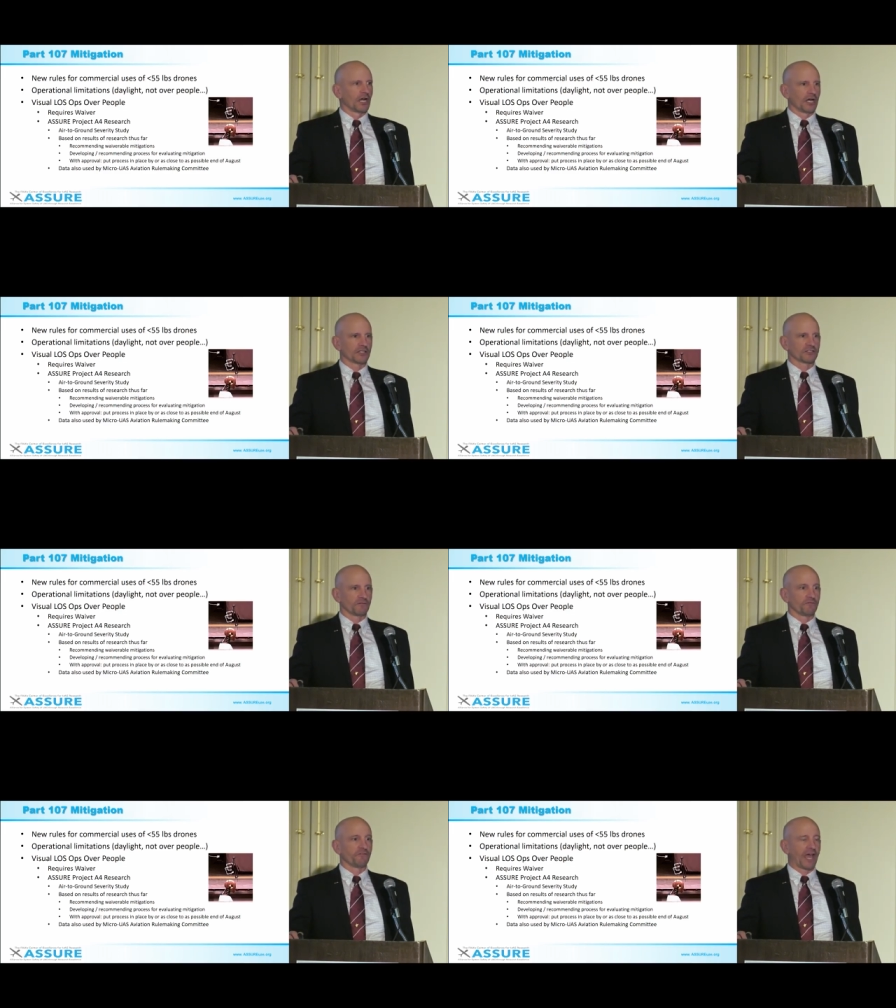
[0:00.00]
uh,
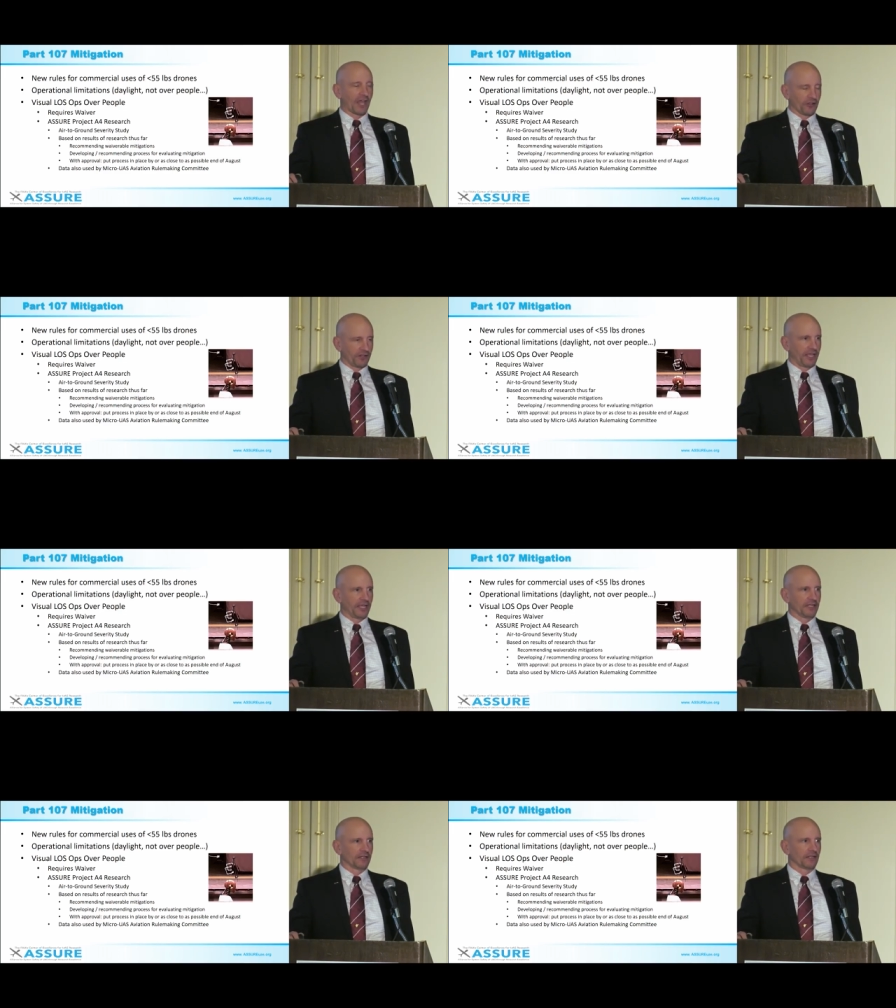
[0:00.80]
to
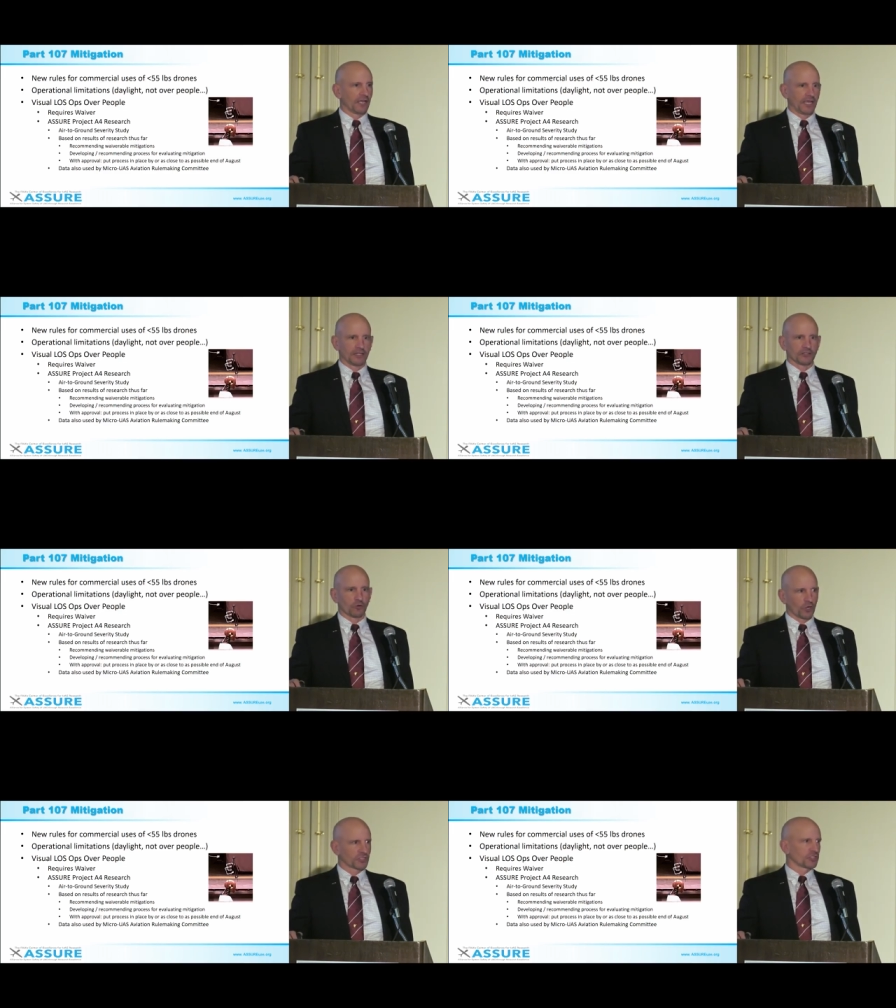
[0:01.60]
validate and
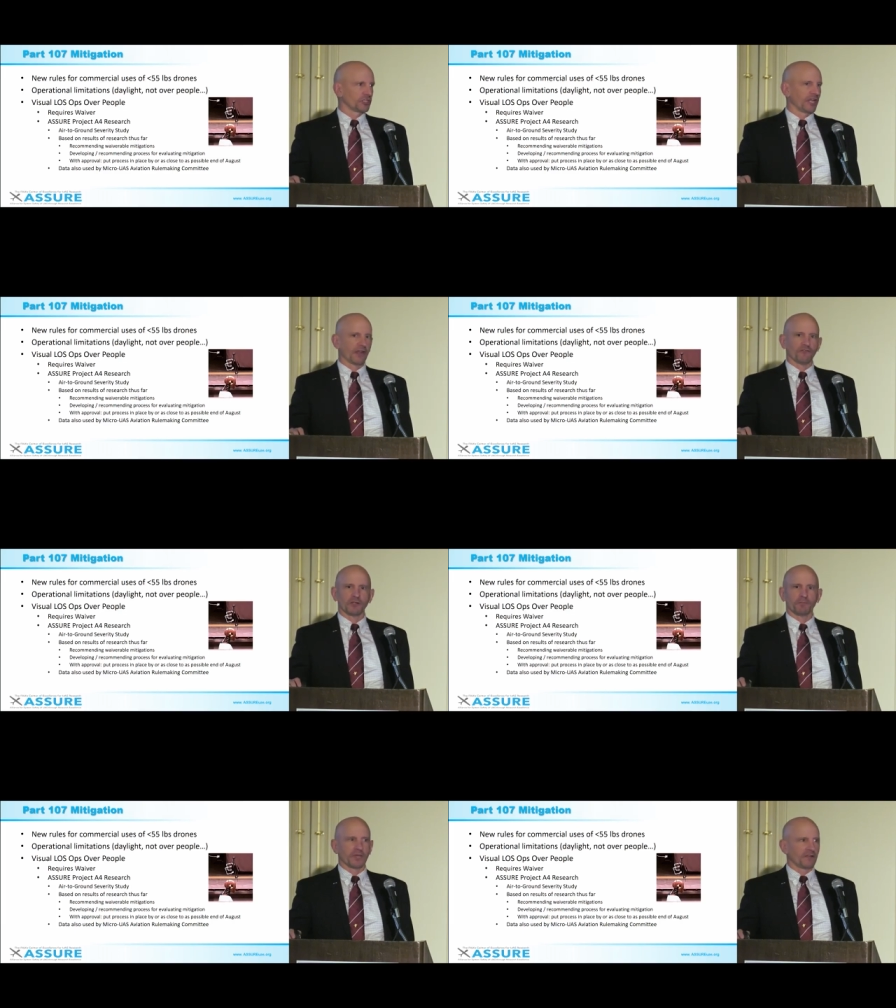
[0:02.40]
question
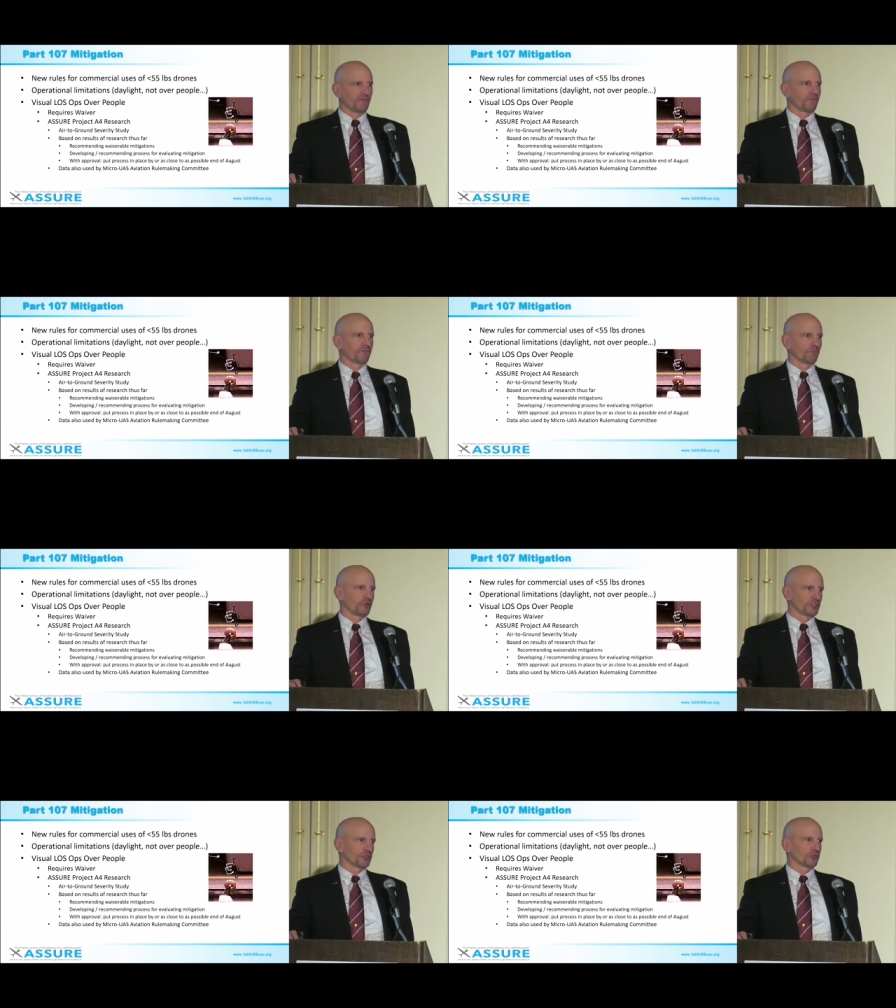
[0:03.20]
every bit of
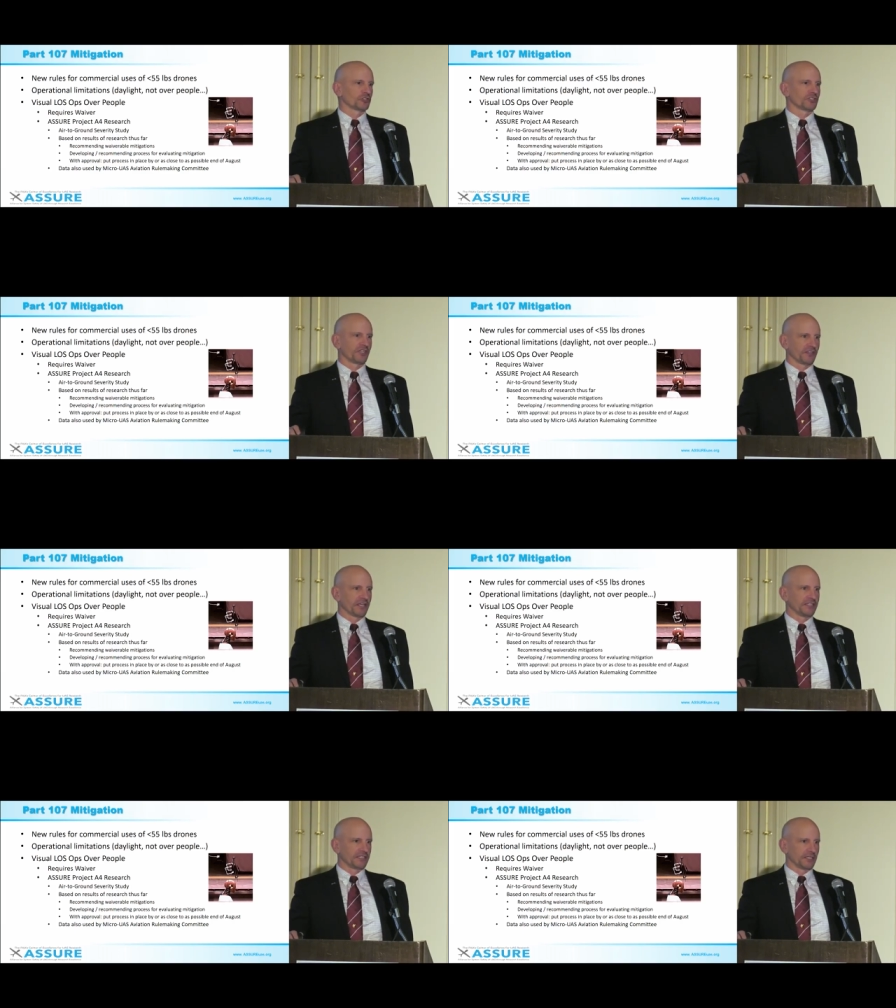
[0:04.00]
research that
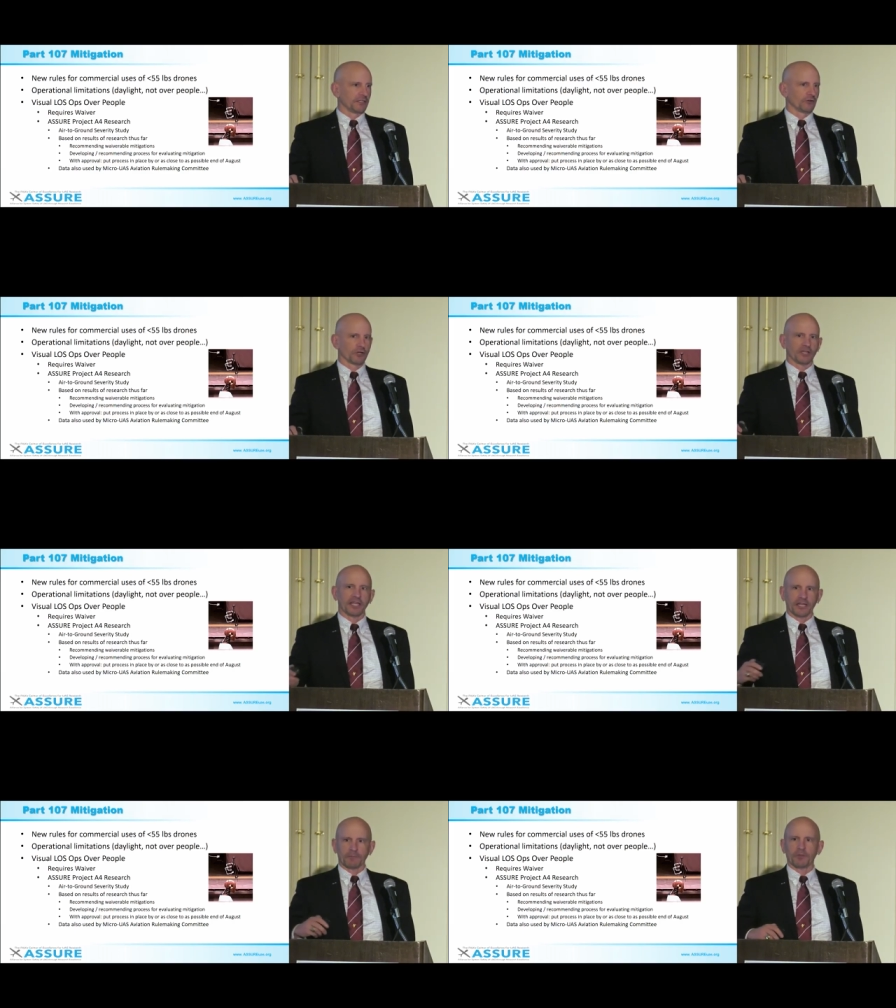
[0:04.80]
they did on
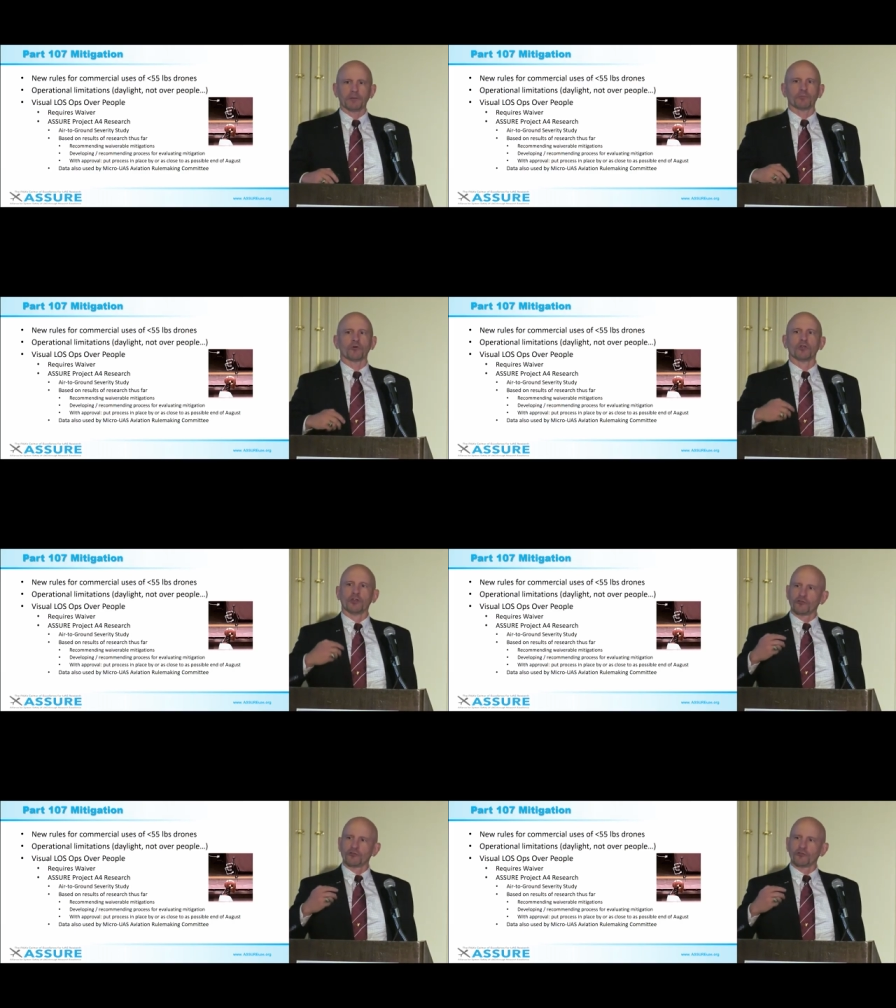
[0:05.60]
hitting people.